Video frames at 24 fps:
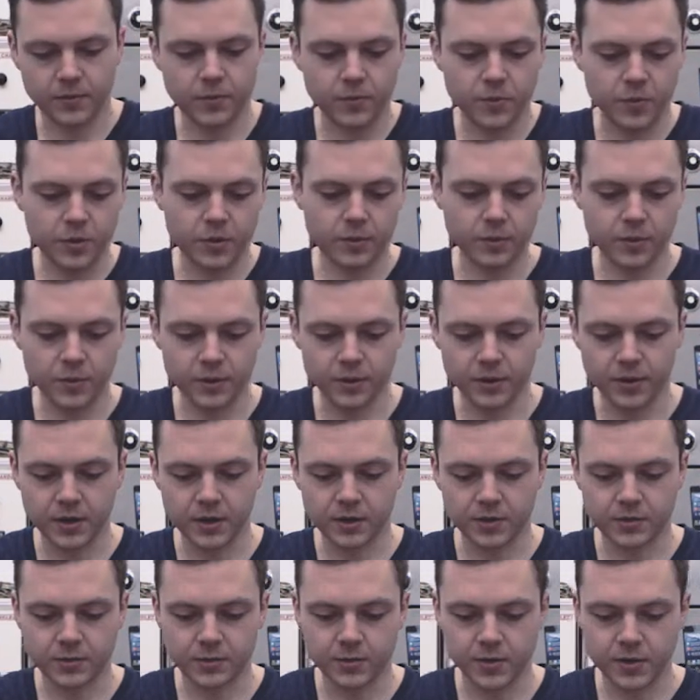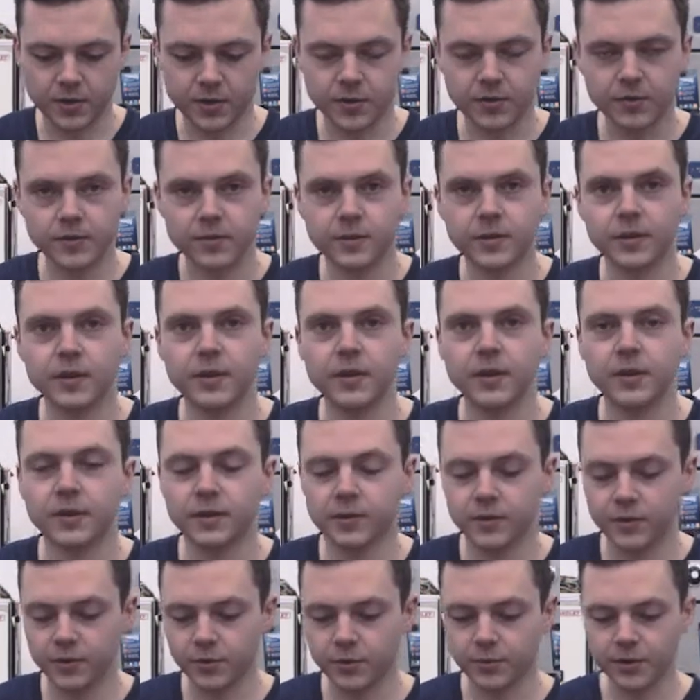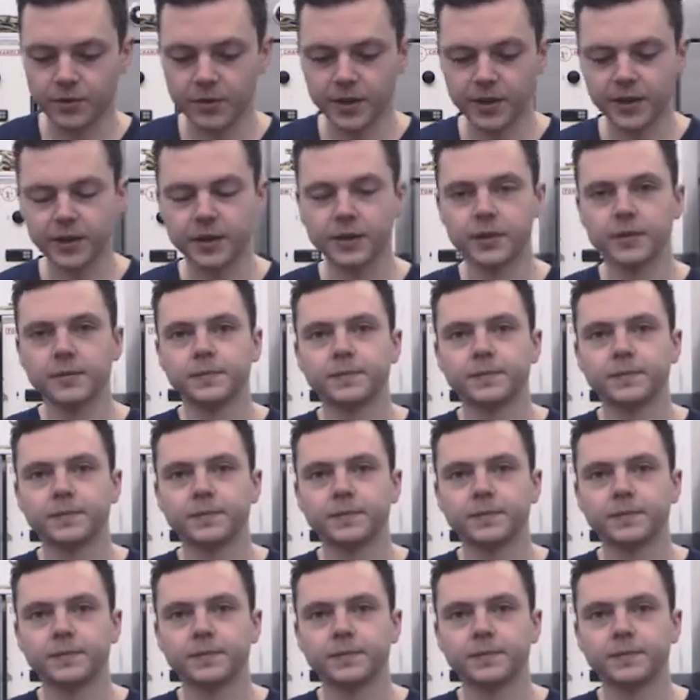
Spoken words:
One more day tomorrow and you'll be ready.